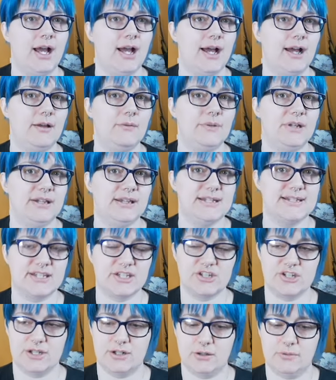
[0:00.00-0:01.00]
I mean, this
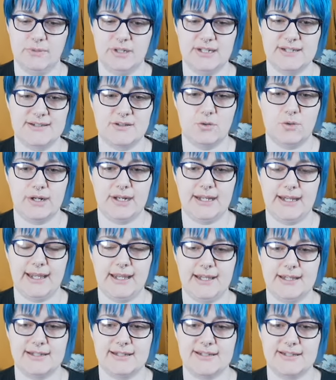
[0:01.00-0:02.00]
gentleman is going to
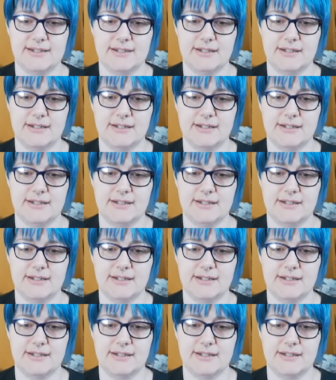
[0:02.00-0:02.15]
get,